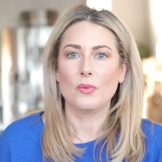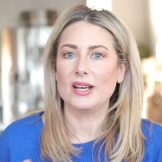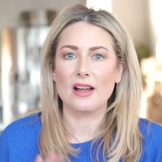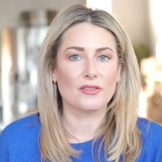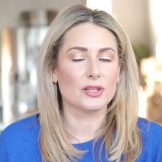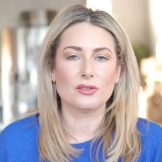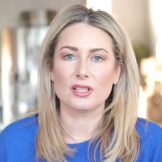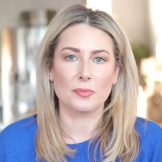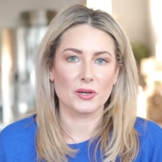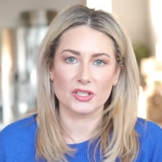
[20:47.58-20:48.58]
We never use
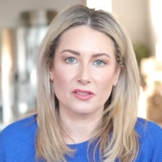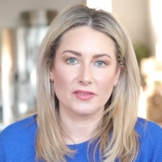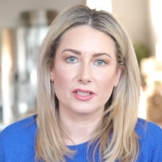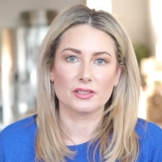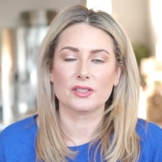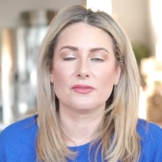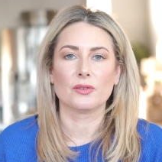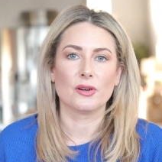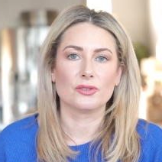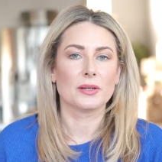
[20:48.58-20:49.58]
our personal vehicles for
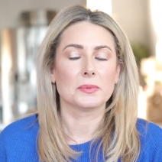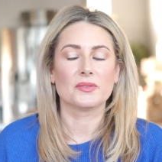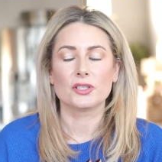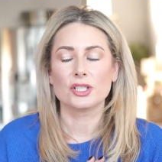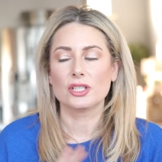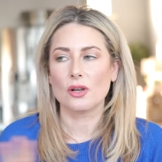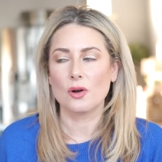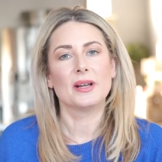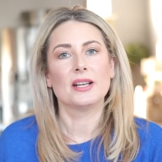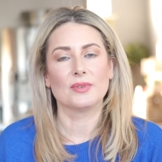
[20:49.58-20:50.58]
road trips for
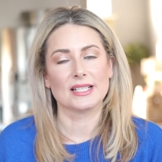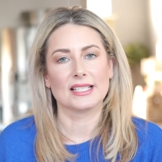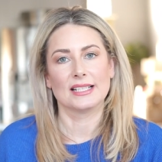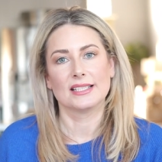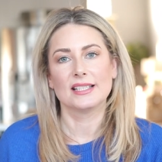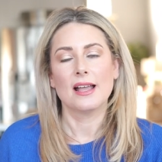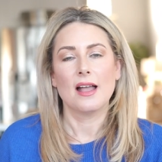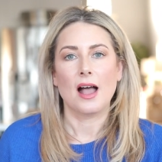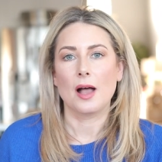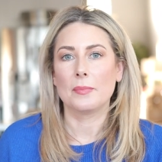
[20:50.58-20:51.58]
so many reasons,
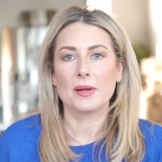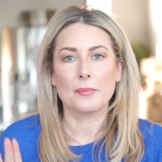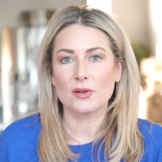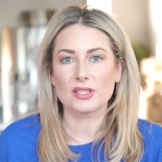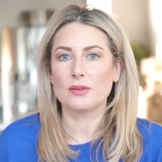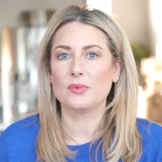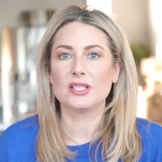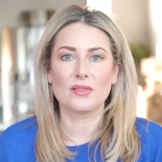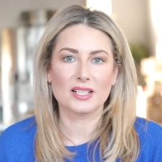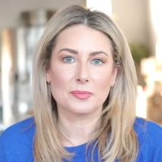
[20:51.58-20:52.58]
um, but mostly we
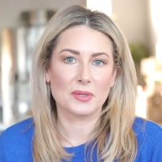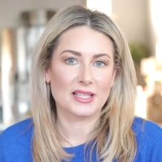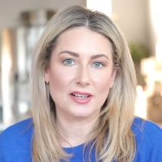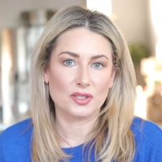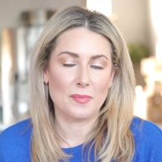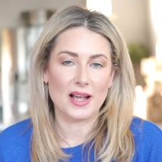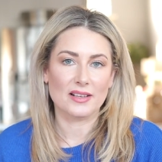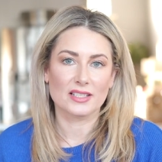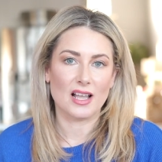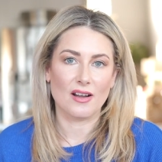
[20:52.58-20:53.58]
don't like to put the extra
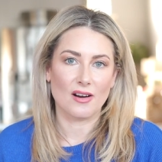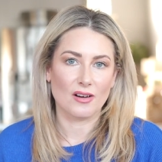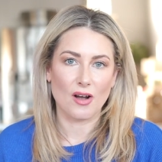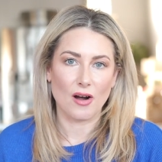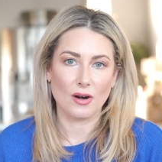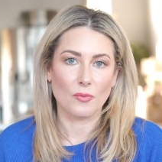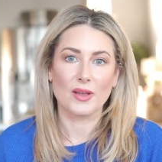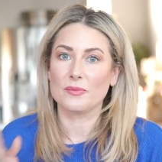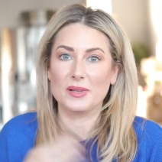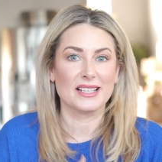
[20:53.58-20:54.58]
miles on our car,
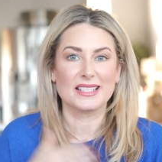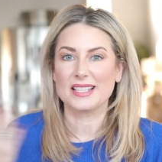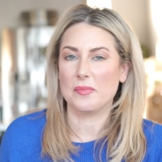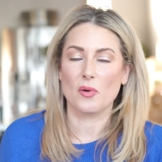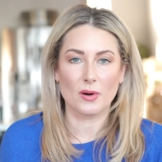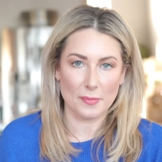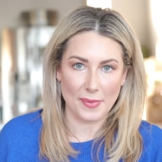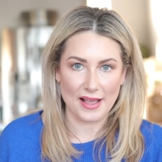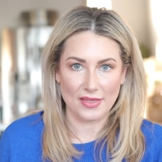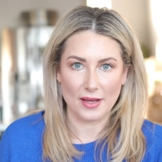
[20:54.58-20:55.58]
whether we lease them or
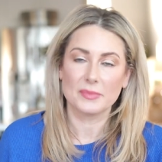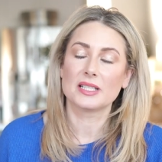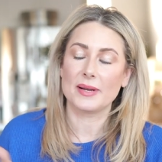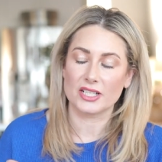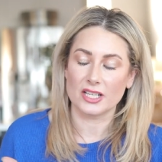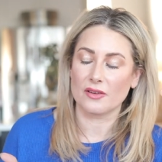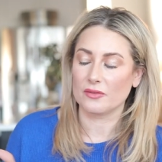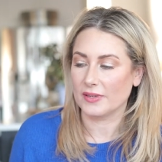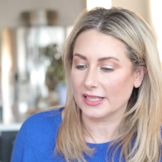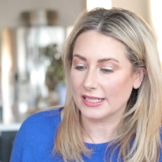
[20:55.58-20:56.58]
buy them, especially though
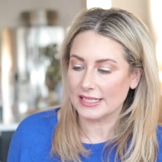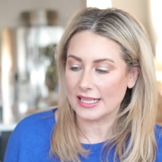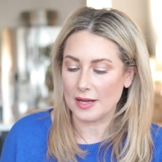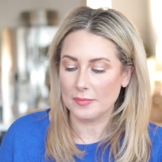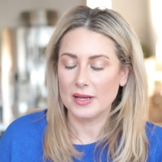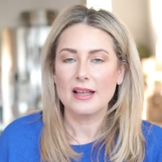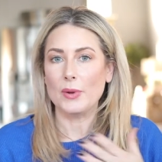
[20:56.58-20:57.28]
if we lease them.